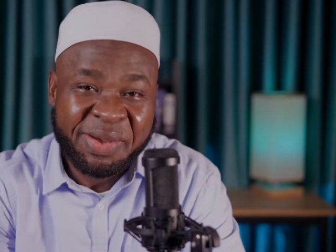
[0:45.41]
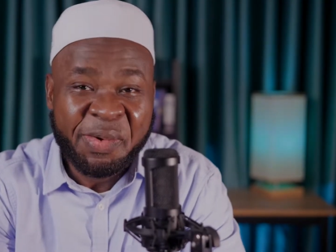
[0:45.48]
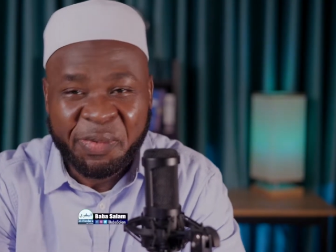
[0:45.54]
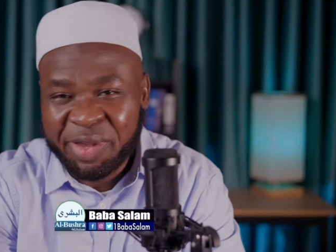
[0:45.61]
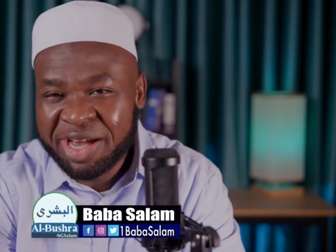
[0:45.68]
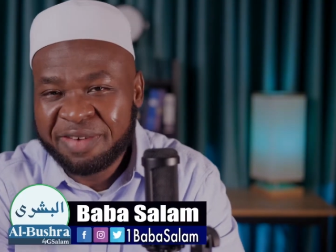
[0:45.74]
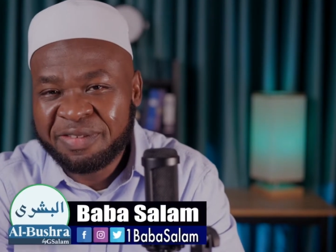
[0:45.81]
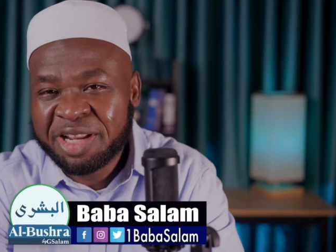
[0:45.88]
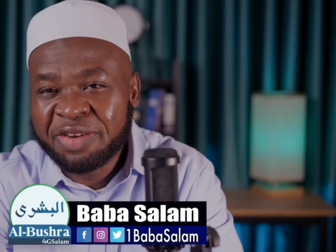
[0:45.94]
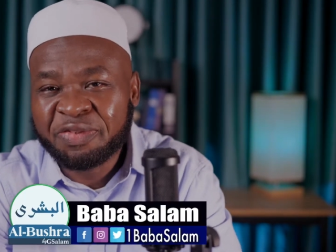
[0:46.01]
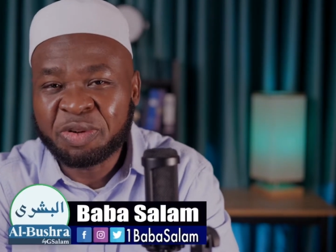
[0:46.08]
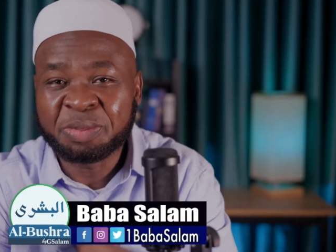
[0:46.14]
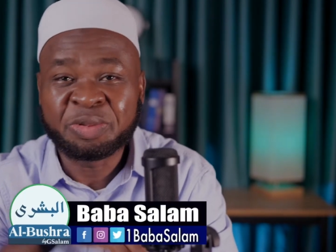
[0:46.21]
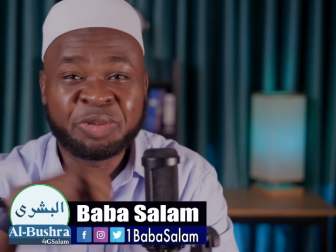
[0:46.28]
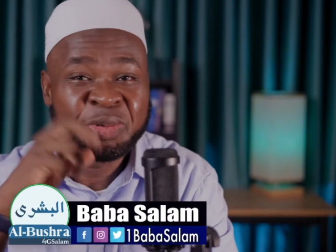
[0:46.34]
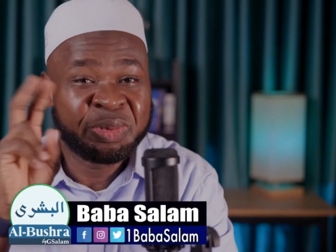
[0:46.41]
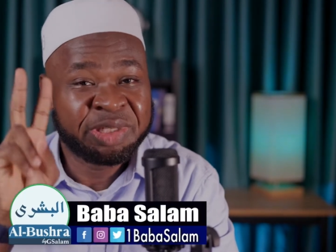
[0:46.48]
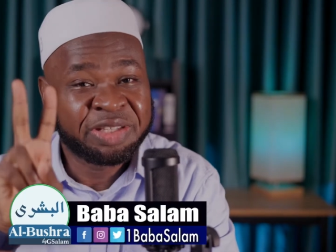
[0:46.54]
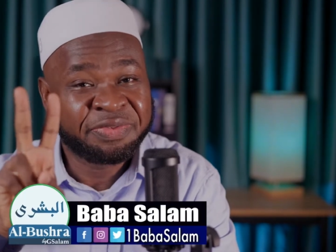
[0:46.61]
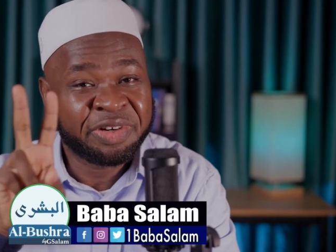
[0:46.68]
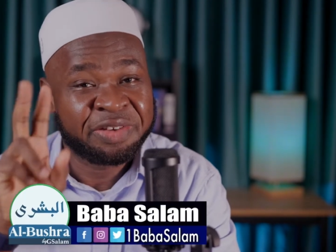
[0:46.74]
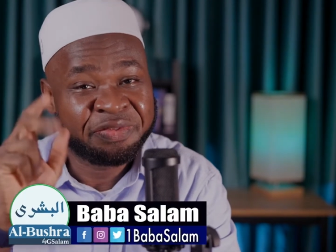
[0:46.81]
We have learned from two
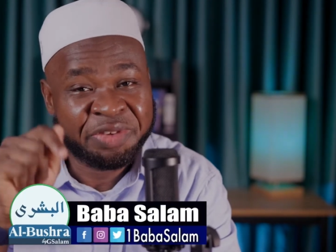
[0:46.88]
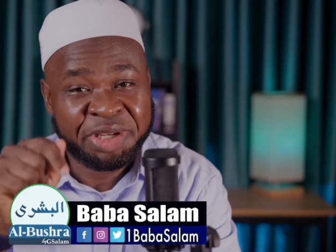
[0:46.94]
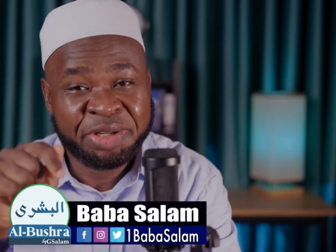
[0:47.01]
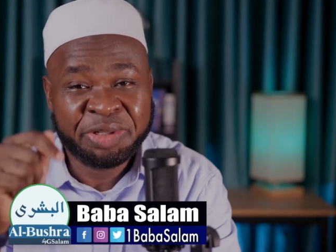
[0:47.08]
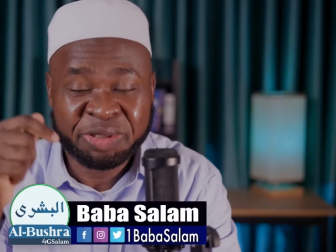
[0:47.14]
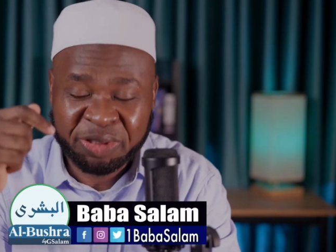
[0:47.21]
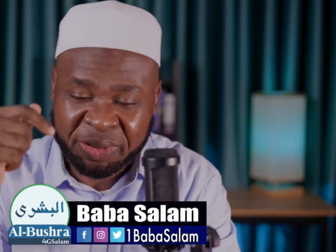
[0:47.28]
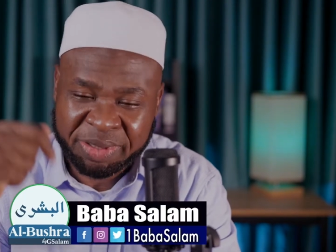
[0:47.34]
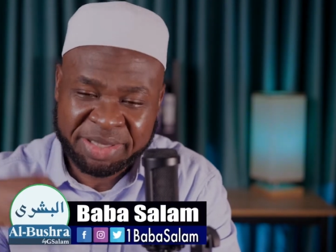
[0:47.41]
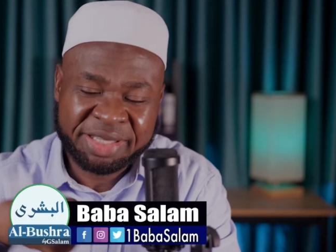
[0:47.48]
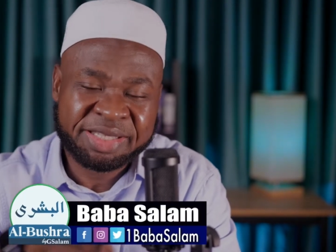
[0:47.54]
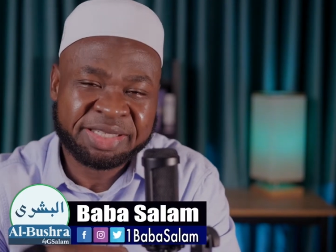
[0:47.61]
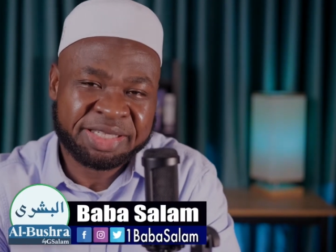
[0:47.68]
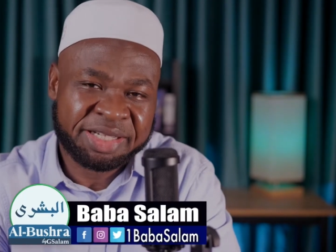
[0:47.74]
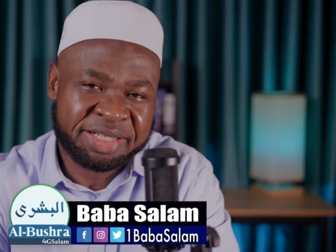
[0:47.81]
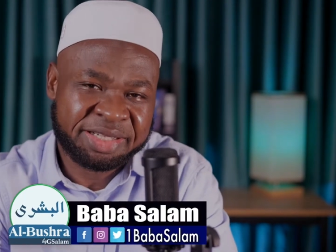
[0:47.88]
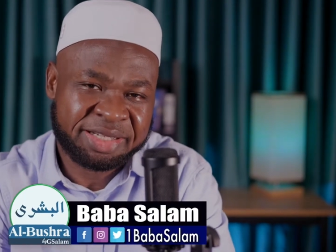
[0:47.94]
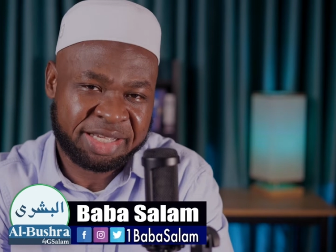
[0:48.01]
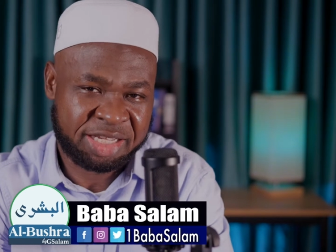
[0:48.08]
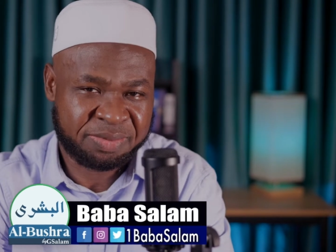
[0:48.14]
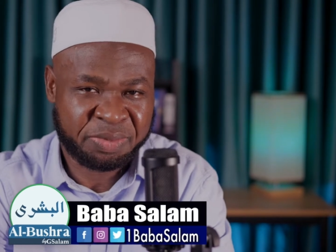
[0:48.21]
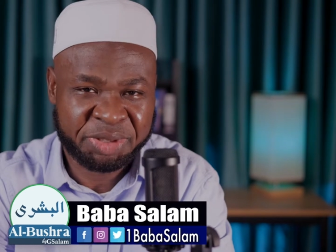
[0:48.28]
different videos on this channel,
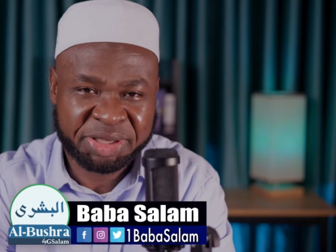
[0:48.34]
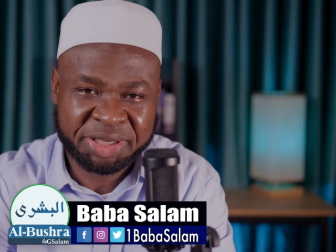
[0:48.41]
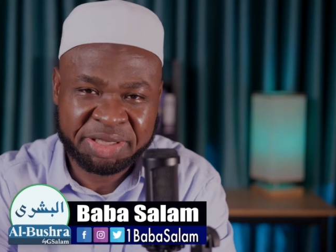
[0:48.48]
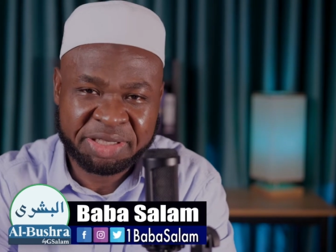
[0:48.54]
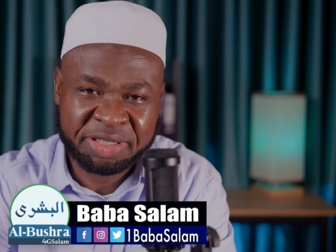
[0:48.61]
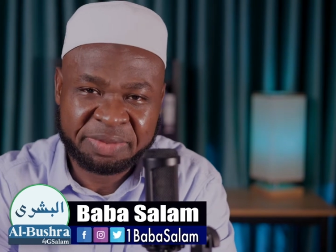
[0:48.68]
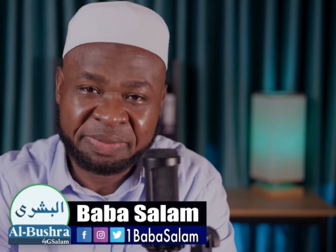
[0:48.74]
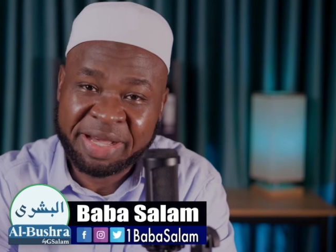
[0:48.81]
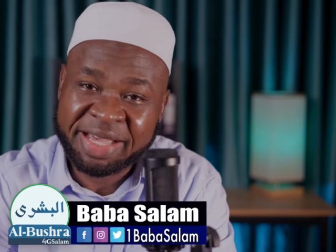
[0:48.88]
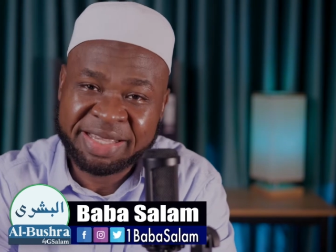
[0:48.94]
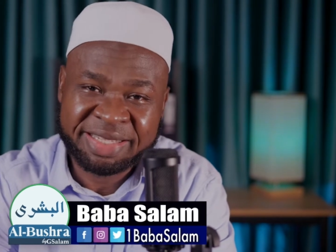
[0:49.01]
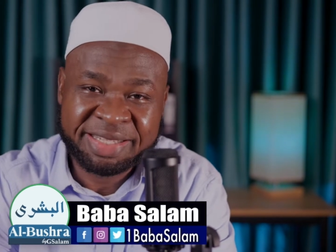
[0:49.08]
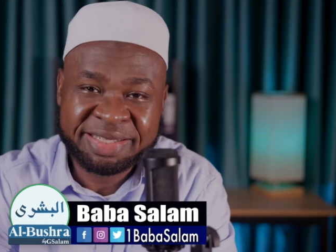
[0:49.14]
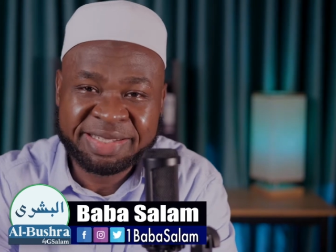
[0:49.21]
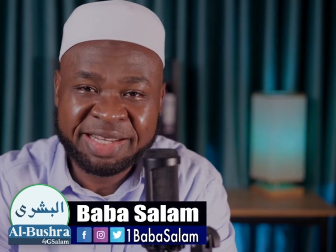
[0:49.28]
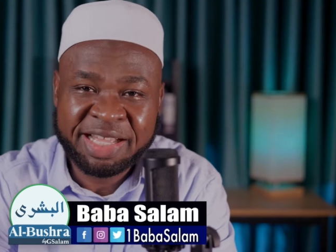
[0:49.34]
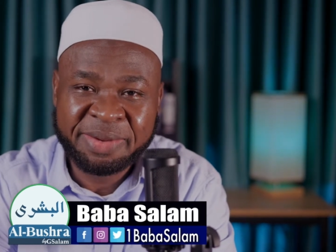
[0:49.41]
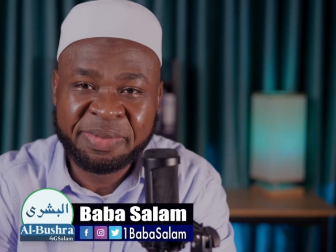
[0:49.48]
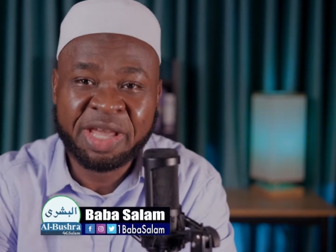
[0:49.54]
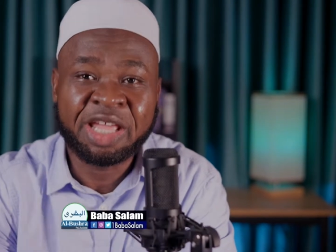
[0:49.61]
Al-Bushra by GSalam,